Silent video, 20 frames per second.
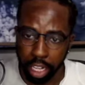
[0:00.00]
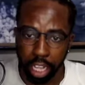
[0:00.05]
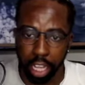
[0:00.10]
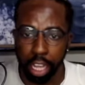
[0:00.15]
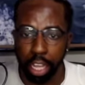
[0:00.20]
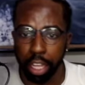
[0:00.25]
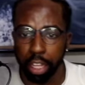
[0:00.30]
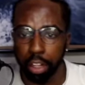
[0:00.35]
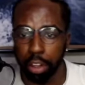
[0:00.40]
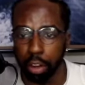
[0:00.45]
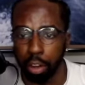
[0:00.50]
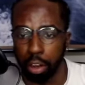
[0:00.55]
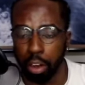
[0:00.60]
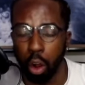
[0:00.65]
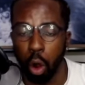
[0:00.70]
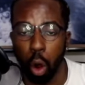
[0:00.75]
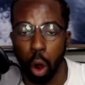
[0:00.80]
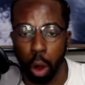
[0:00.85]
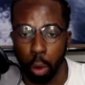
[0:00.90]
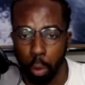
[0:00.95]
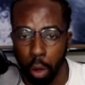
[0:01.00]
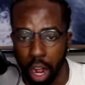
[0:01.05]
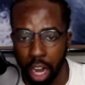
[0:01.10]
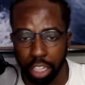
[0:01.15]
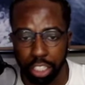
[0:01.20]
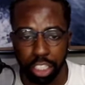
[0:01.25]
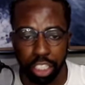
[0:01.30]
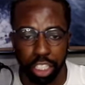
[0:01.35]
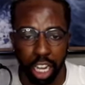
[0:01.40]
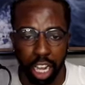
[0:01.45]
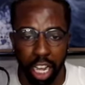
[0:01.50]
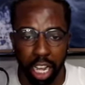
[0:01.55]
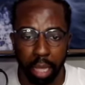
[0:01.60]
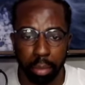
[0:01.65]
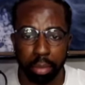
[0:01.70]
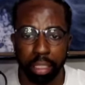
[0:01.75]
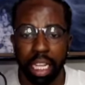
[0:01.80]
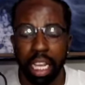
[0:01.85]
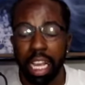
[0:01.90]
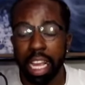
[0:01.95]
King, your car wash
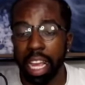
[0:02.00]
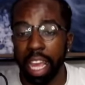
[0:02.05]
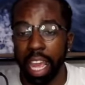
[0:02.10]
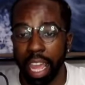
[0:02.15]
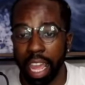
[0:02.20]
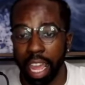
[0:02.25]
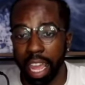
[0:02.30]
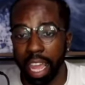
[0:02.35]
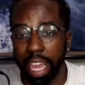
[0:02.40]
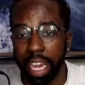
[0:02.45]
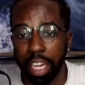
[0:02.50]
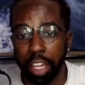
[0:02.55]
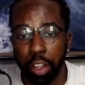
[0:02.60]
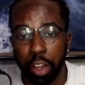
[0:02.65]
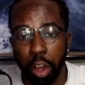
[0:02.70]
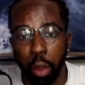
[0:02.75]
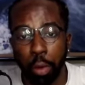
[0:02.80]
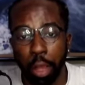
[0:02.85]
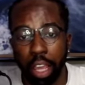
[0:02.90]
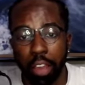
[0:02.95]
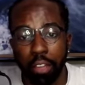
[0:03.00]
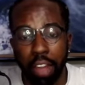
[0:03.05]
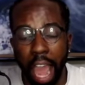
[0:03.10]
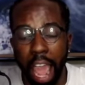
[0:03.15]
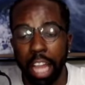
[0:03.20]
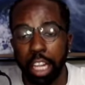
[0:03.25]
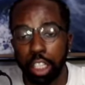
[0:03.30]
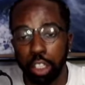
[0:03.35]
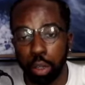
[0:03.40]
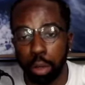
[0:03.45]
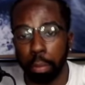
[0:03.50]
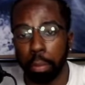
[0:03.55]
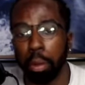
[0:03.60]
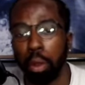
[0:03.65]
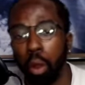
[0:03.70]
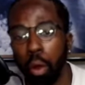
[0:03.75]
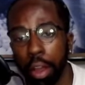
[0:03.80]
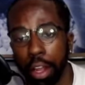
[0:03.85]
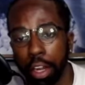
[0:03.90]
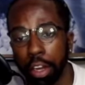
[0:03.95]
jobs, and, you know, even ask your
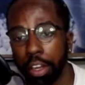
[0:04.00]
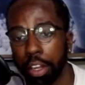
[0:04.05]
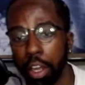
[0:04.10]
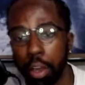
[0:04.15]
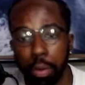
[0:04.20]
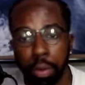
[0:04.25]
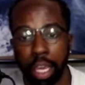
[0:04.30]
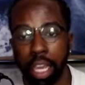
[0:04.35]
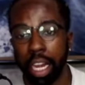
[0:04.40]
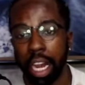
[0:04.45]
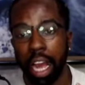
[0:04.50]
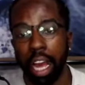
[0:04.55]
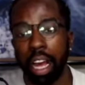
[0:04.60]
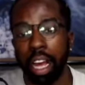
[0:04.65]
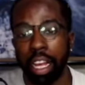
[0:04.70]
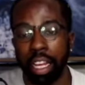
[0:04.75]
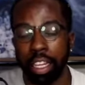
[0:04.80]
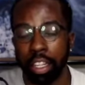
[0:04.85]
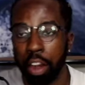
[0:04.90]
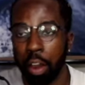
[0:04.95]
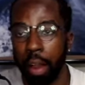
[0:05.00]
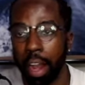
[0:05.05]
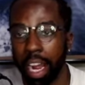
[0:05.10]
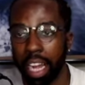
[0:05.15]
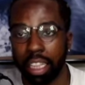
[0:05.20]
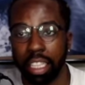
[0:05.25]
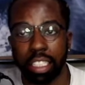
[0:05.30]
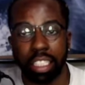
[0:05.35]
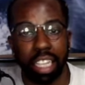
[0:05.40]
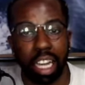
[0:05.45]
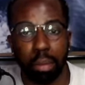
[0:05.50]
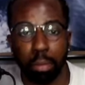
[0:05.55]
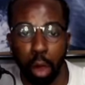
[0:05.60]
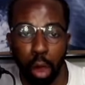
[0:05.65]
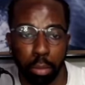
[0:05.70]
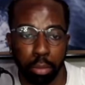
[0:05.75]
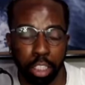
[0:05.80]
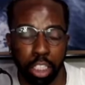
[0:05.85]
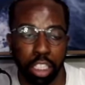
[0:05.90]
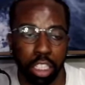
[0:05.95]
employer, yo, can I, you know, I got this
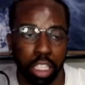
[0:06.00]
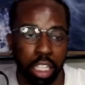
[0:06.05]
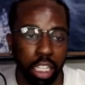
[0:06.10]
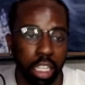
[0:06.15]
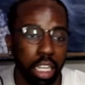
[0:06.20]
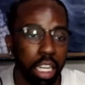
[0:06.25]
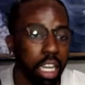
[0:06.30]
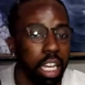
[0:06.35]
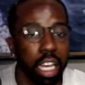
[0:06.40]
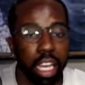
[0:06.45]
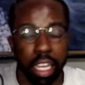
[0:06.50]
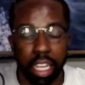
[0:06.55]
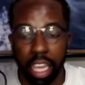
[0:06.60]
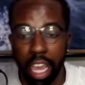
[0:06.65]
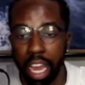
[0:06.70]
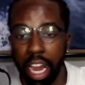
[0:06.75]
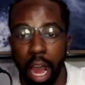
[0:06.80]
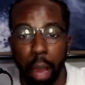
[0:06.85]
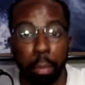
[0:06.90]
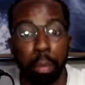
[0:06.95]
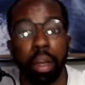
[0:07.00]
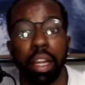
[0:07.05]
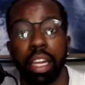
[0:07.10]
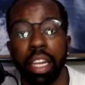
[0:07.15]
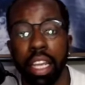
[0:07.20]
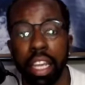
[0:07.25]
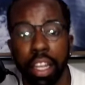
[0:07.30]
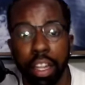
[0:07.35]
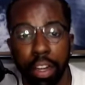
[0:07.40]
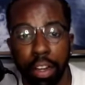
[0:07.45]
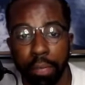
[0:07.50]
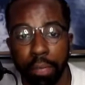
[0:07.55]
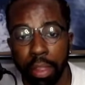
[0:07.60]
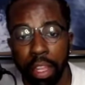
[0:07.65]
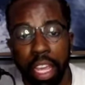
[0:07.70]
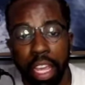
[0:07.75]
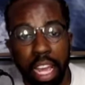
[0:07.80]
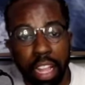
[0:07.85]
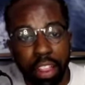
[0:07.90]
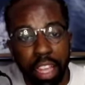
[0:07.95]
gumball machine, can I put it here?
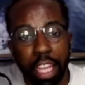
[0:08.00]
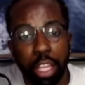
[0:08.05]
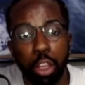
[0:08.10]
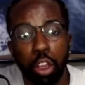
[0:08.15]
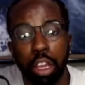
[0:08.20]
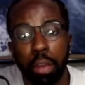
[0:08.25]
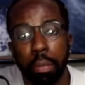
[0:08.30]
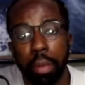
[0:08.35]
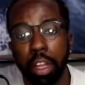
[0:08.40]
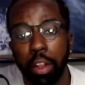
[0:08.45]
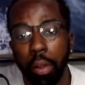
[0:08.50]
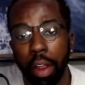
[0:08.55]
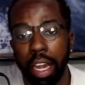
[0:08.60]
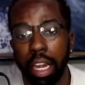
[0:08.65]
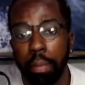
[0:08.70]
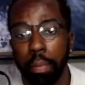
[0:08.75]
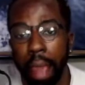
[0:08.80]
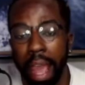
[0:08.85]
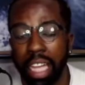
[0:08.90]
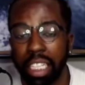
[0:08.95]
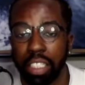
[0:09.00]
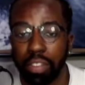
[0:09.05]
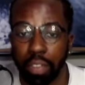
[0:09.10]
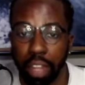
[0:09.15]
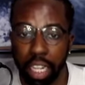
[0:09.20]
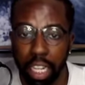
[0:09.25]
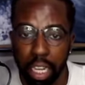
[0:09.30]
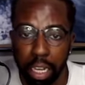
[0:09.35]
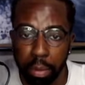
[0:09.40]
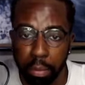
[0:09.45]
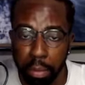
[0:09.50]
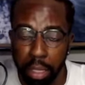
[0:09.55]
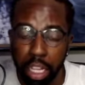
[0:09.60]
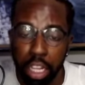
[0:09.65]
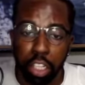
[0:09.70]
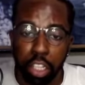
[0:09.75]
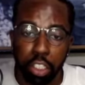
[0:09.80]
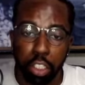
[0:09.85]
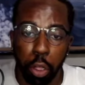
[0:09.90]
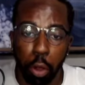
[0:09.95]
And then you can be creating passive income.
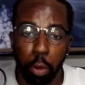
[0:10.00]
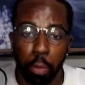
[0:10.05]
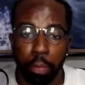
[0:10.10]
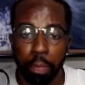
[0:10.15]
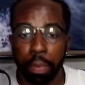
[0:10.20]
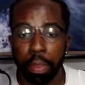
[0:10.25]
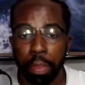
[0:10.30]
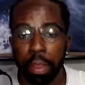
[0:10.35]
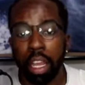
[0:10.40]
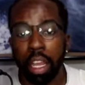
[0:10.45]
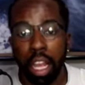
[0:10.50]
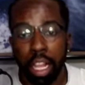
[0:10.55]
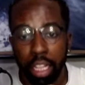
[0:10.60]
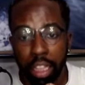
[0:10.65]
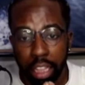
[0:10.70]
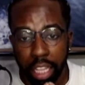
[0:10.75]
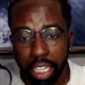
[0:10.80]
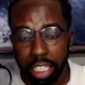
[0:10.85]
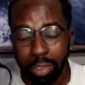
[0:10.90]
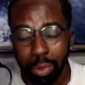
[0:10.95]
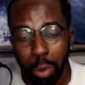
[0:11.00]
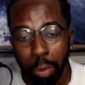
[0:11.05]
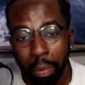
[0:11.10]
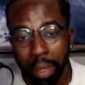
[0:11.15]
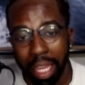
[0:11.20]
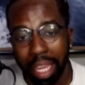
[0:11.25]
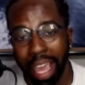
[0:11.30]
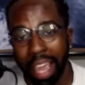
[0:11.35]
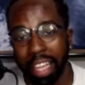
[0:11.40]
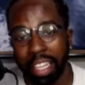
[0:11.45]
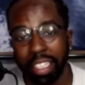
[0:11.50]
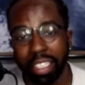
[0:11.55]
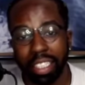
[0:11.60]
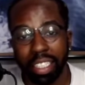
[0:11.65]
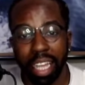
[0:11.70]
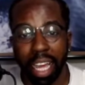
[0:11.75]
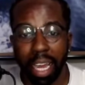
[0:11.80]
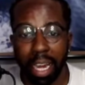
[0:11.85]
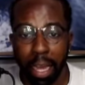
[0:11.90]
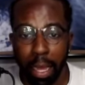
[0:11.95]
So this will be a
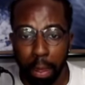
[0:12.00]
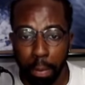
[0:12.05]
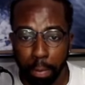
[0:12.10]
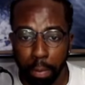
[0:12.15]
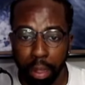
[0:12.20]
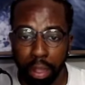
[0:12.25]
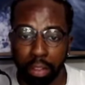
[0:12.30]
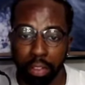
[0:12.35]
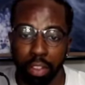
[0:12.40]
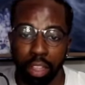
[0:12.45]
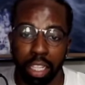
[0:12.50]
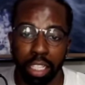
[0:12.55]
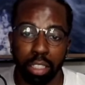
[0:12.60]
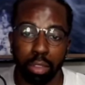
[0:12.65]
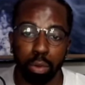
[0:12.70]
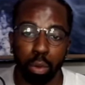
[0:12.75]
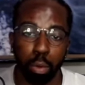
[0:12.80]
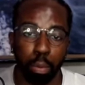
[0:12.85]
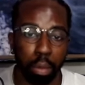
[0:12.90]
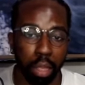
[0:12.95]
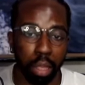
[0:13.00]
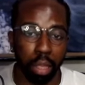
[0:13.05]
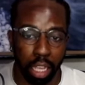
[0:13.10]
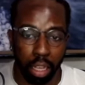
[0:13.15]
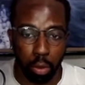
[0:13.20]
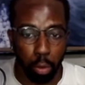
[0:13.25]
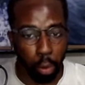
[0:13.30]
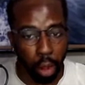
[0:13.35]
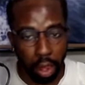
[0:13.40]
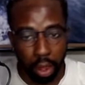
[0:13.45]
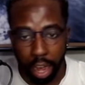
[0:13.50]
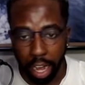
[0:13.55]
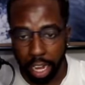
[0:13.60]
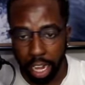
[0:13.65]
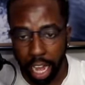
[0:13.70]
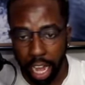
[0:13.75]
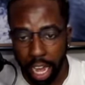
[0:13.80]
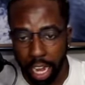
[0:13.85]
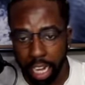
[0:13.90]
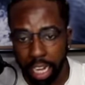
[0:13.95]
setup, this will be where I
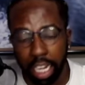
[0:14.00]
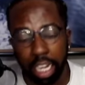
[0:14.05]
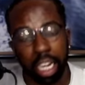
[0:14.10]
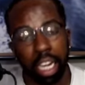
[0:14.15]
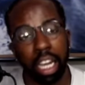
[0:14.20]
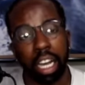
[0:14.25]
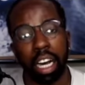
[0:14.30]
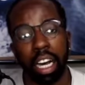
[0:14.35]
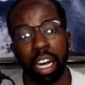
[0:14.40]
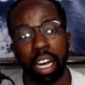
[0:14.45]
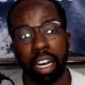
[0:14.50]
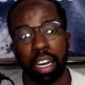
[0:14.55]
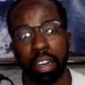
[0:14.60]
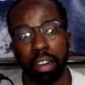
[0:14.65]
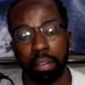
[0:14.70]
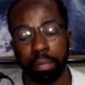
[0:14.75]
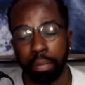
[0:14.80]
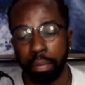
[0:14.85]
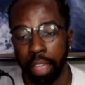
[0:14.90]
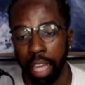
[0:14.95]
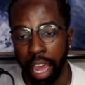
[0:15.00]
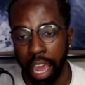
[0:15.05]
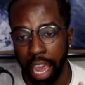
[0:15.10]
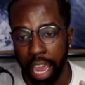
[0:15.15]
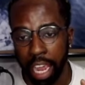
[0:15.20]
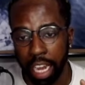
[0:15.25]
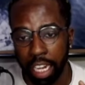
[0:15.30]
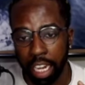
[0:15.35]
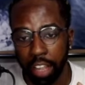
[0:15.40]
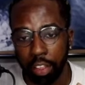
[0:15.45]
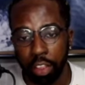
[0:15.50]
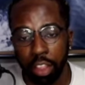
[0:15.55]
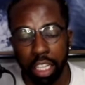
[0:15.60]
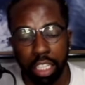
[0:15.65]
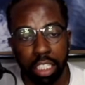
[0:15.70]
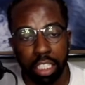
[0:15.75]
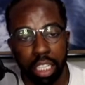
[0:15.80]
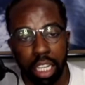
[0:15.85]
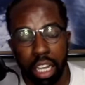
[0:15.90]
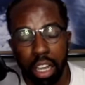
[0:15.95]
got it, and
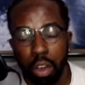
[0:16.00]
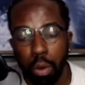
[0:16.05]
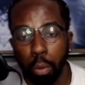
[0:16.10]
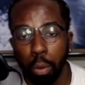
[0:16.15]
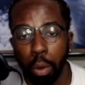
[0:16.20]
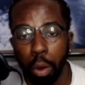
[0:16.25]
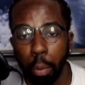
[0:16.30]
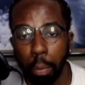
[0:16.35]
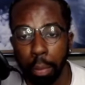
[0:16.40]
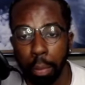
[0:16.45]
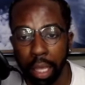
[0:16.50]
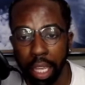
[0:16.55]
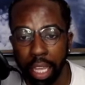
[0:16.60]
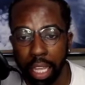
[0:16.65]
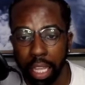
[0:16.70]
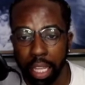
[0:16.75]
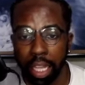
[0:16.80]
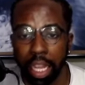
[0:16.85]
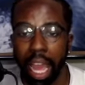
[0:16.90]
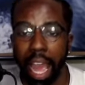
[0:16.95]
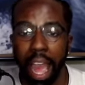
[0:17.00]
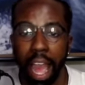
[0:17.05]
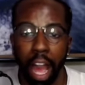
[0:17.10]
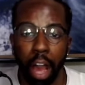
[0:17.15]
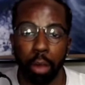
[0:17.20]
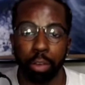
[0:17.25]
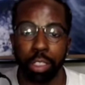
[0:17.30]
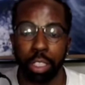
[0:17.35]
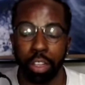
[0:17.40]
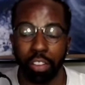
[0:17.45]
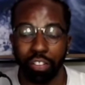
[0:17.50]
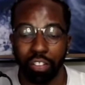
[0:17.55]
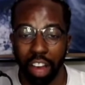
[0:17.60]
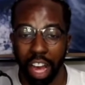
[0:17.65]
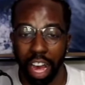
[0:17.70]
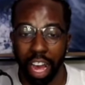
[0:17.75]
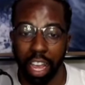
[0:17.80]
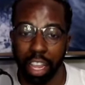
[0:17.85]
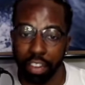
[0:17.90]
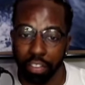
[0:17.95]
this will be how to
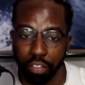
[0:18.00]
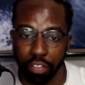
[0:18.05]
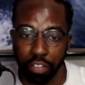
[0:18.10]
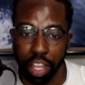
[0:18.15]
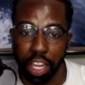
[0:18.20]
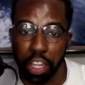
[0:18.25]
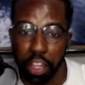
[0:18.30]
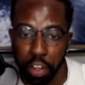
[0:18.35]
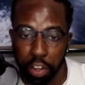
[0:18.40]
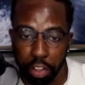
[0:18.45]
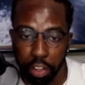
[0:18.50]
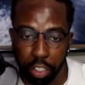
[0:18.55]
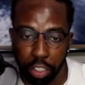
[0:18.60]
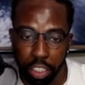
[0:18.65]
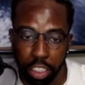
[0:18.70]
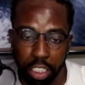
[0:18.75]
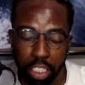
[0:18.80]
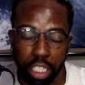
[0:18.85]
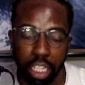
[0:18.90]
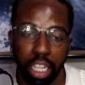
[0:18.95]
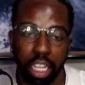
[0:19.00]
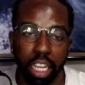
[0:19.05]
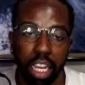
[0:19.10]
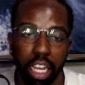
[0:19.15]
find vendors